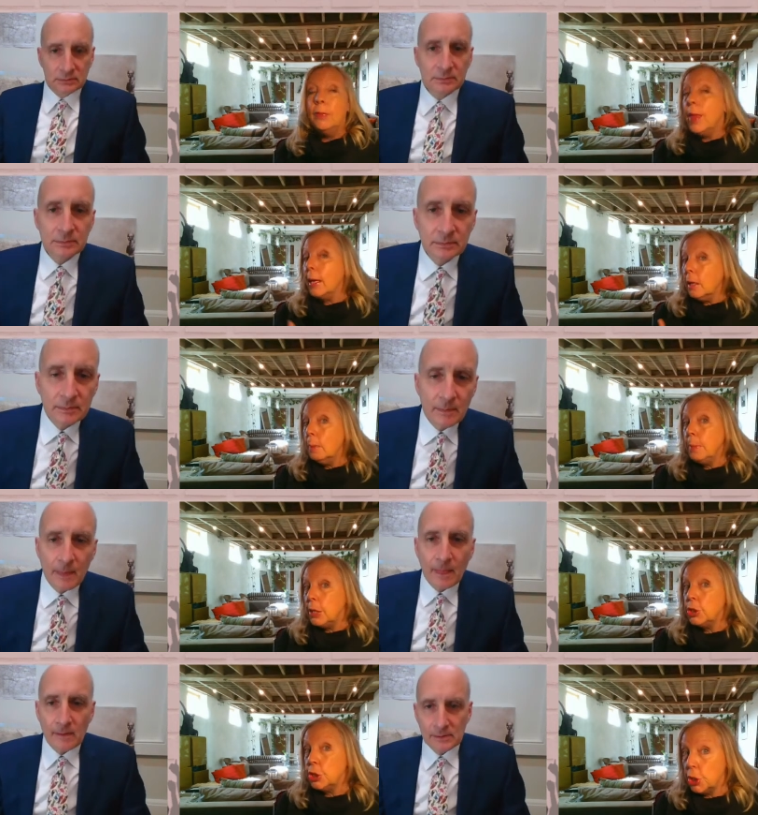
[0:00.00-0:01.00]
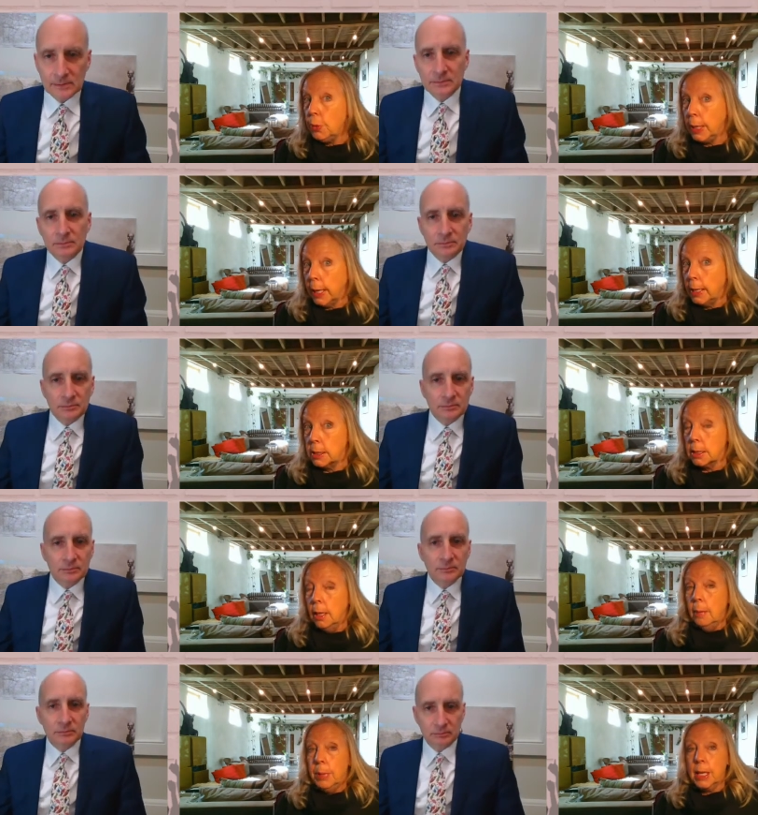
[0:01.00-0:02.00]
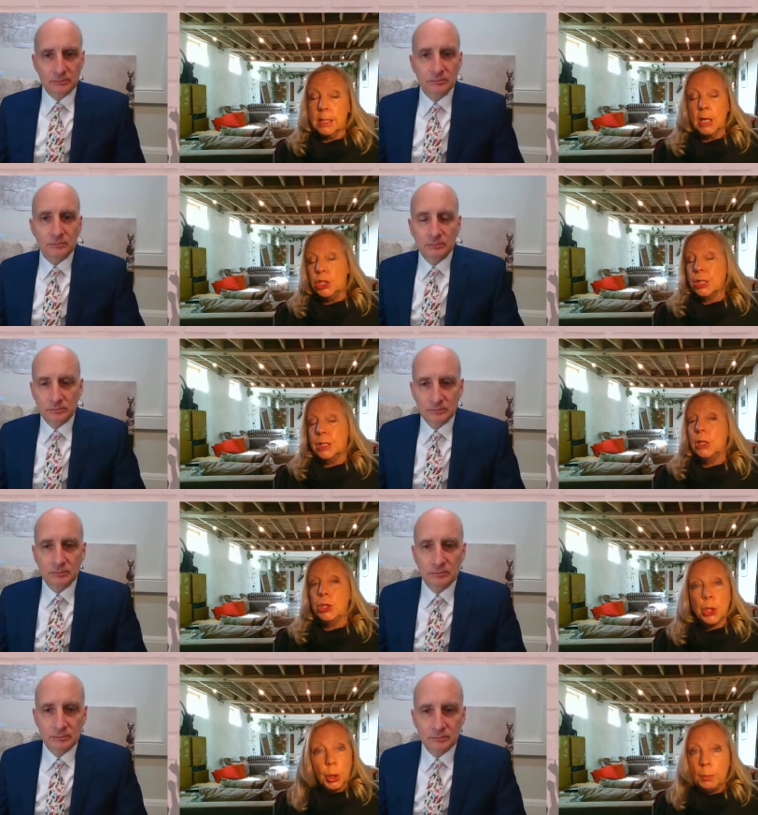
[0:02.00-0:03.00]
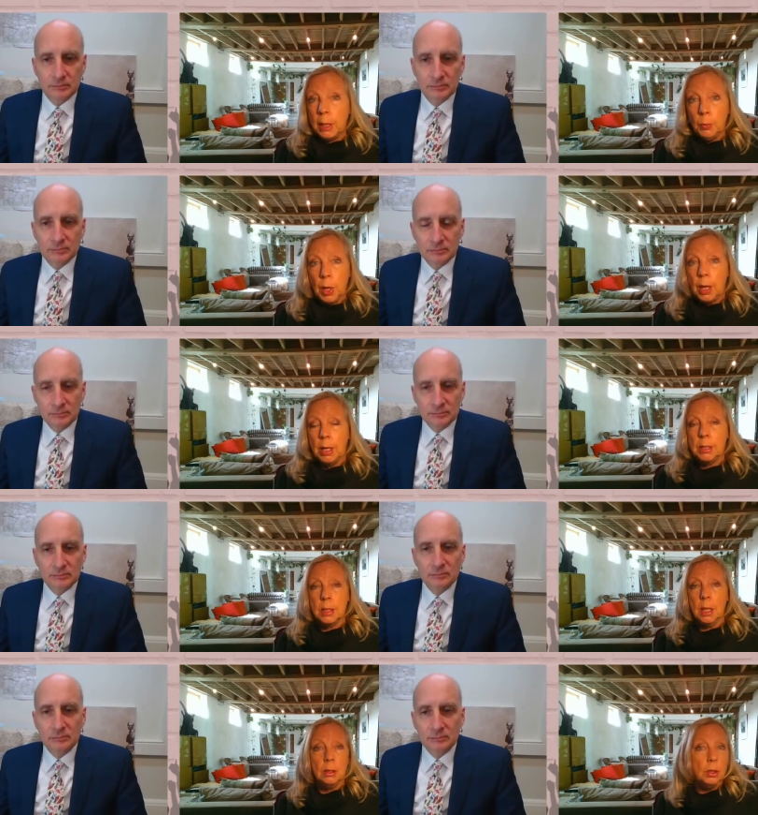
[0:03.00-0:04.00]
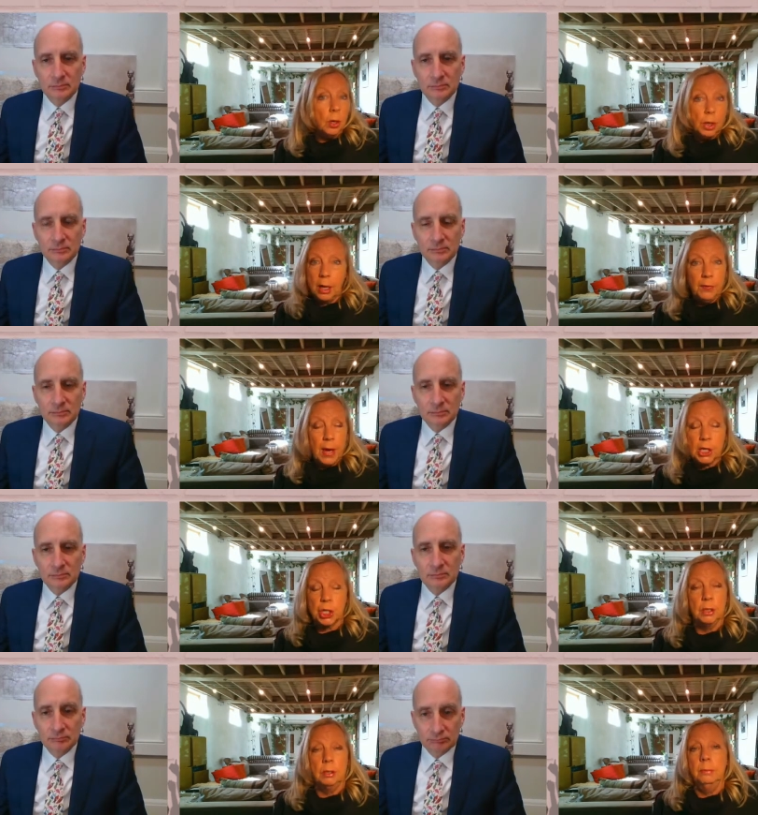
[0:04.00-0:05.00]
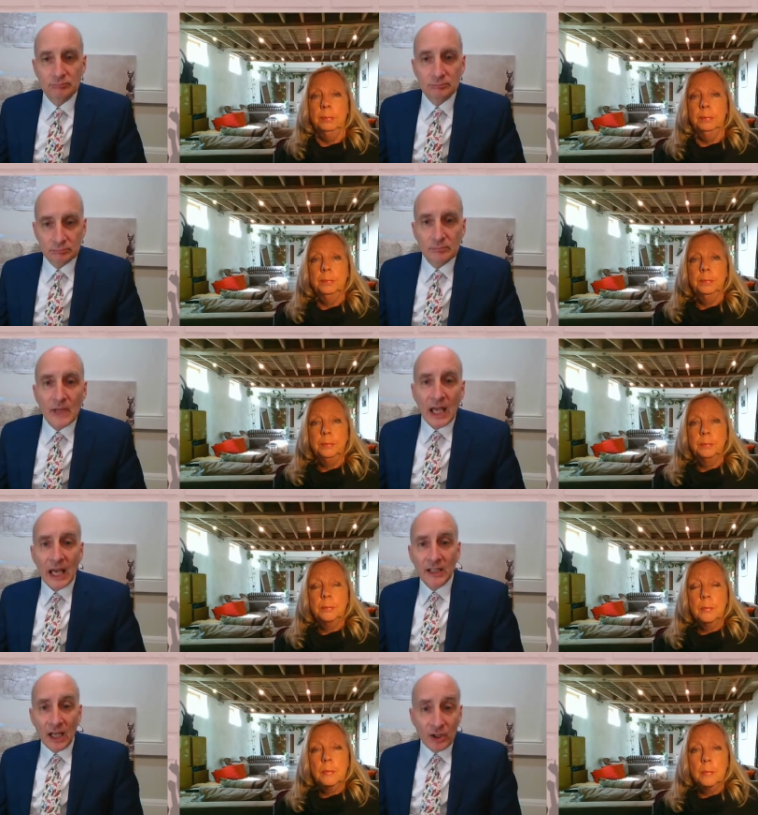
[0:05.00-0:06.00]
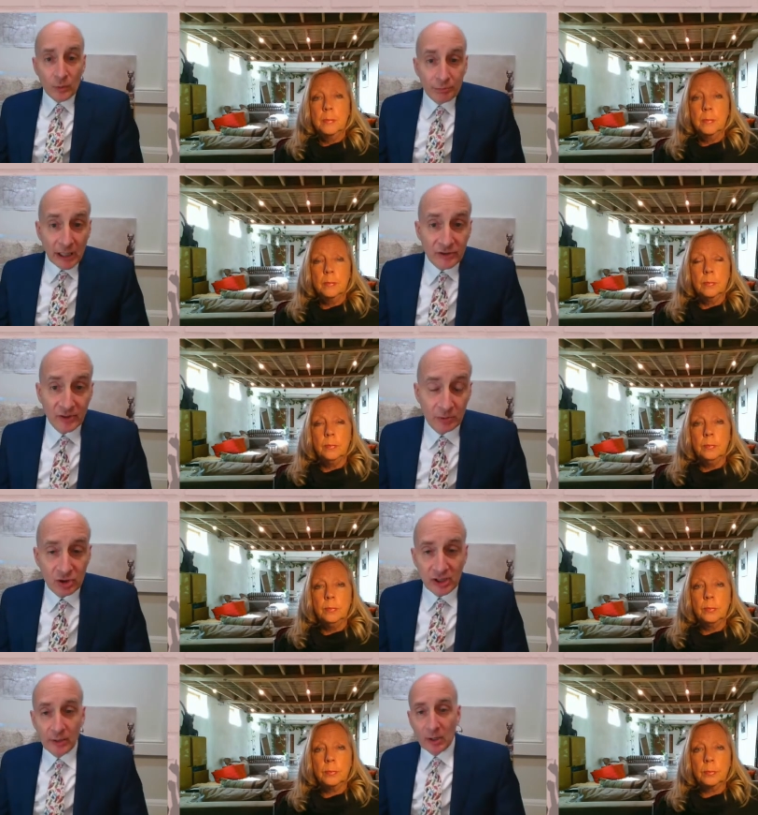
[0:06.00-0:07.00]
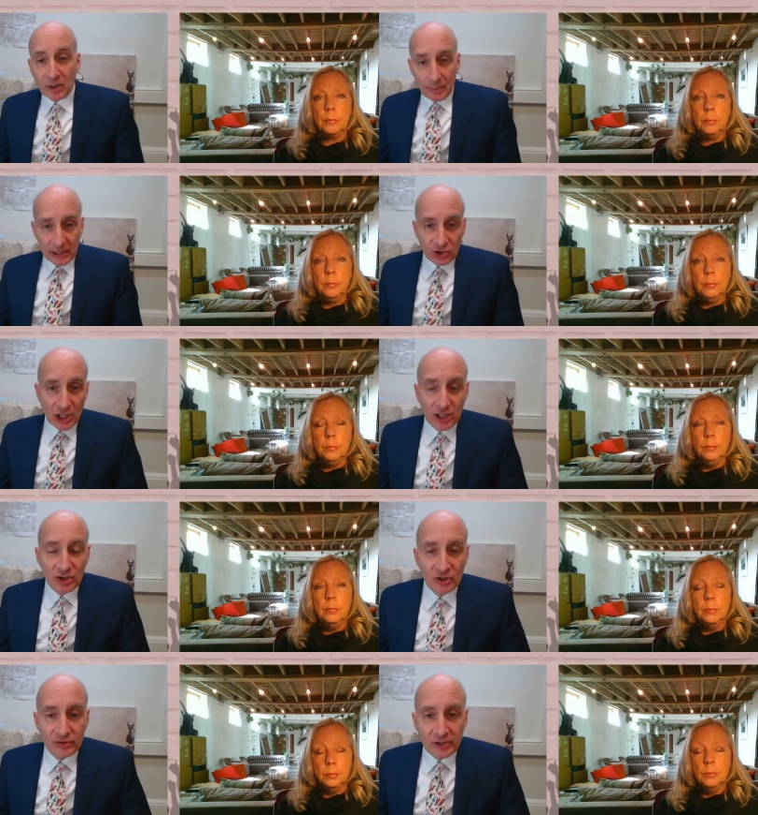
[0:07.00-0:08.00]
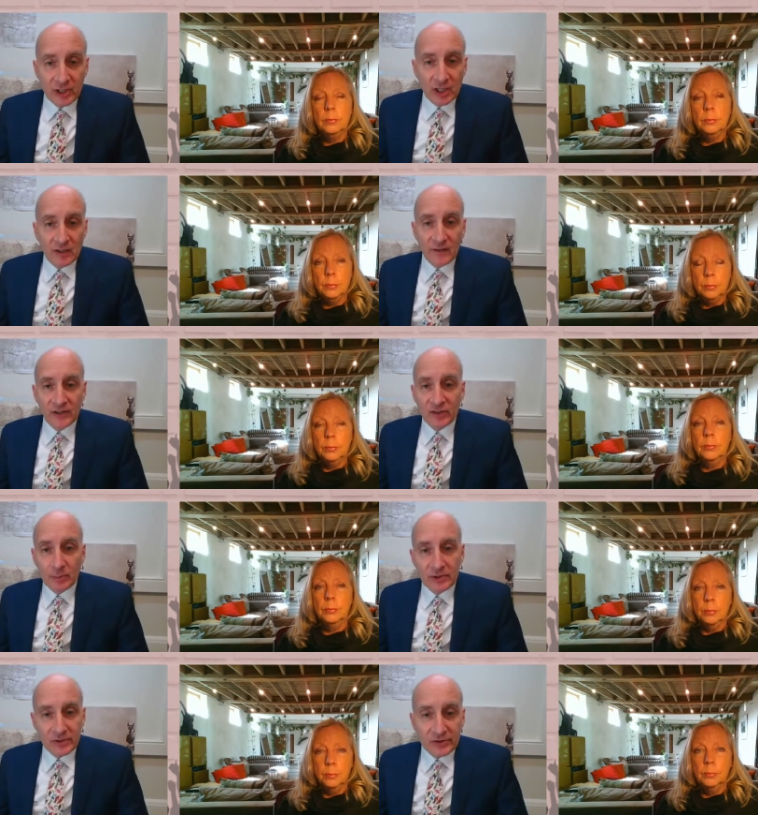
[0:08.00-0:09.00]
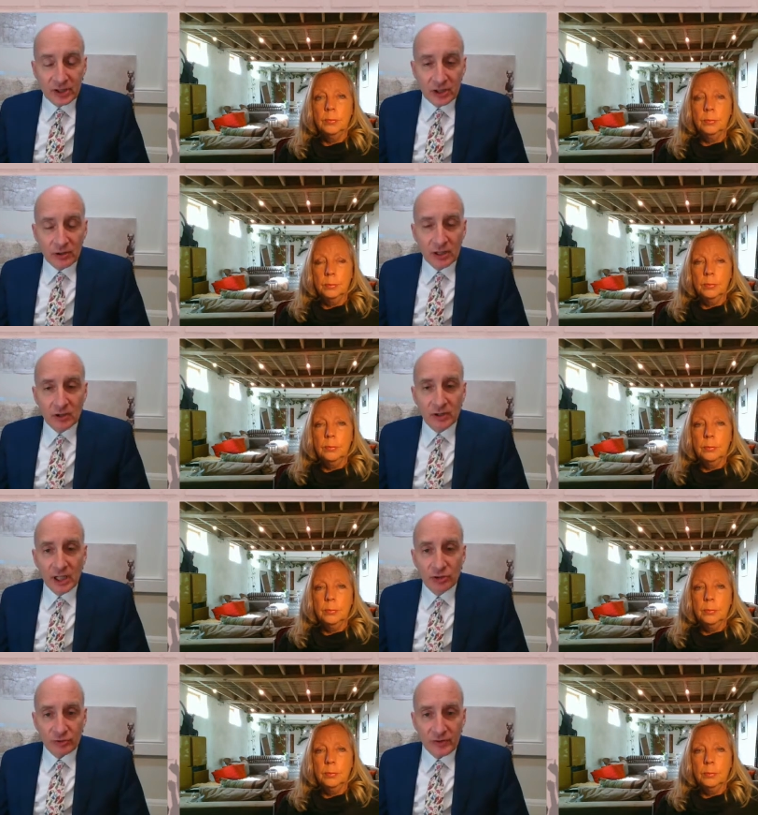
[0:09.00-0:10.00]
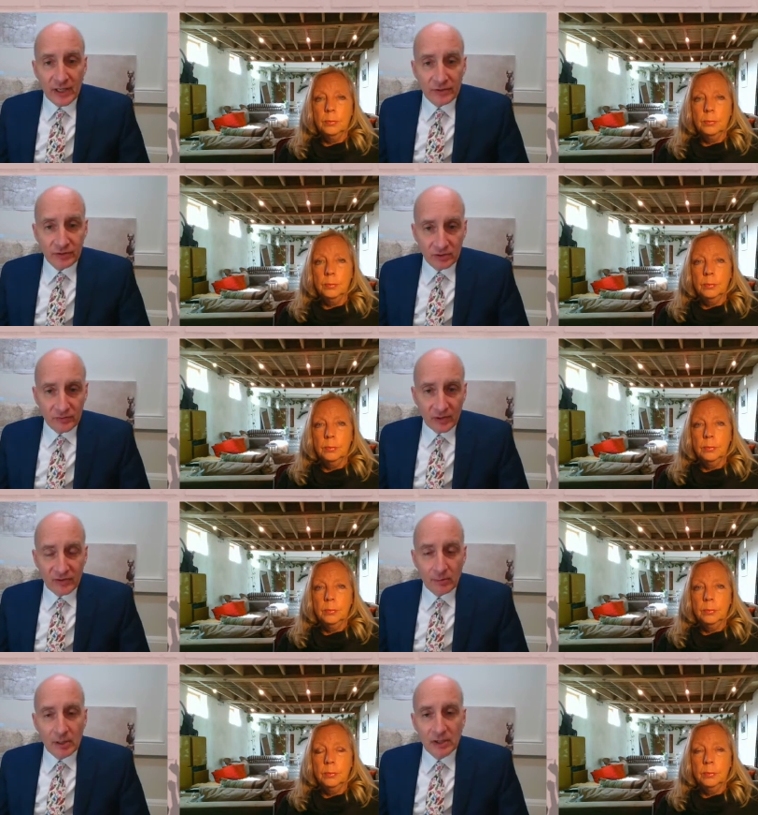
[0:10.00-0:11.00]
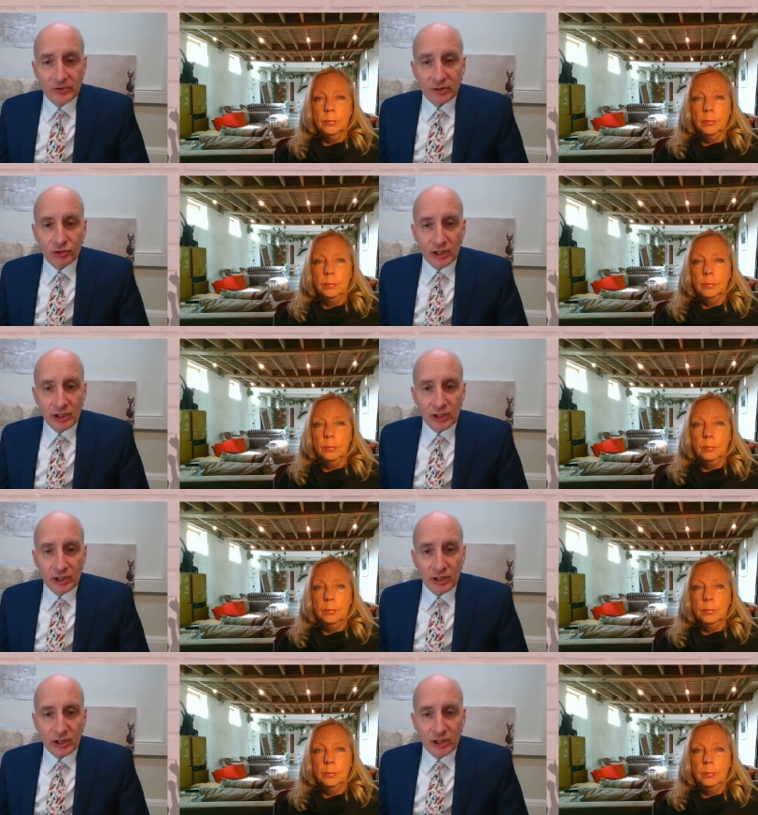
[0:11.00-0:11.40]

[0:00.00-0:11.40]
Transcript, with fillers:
Speaker 1: And then commit to doing it because I just see too many words and not enough action.
Speaker 2: And, and on Brexit, which is clearly one of the biggest challenges facing business, including the hundreds of thousands of SMEs that